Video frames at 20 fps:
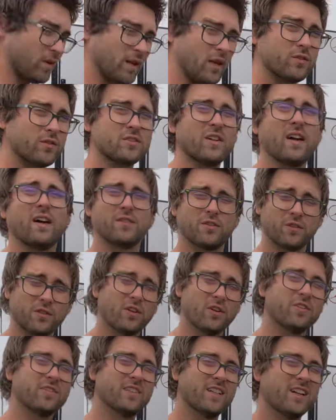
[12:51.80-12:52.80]
will also have to
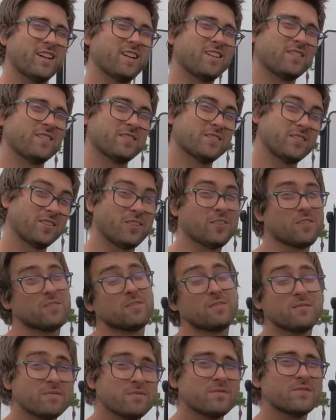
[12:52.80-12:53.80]
go there. So
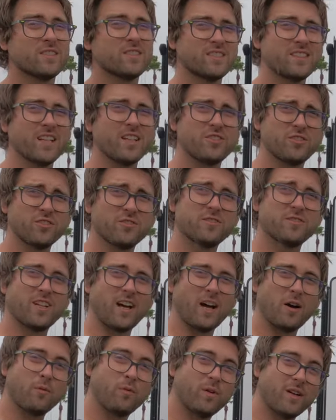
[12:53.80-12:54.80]
stay tuned
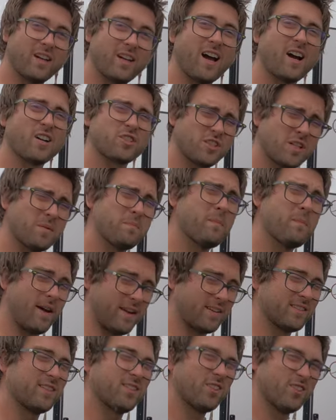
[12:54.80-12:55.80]
how we actually
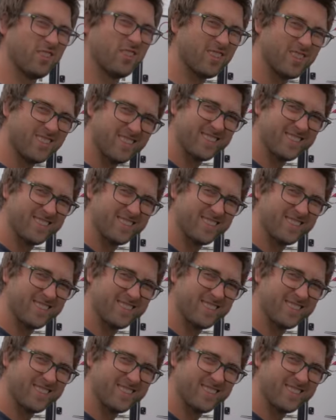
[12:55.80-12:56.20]
packed it all.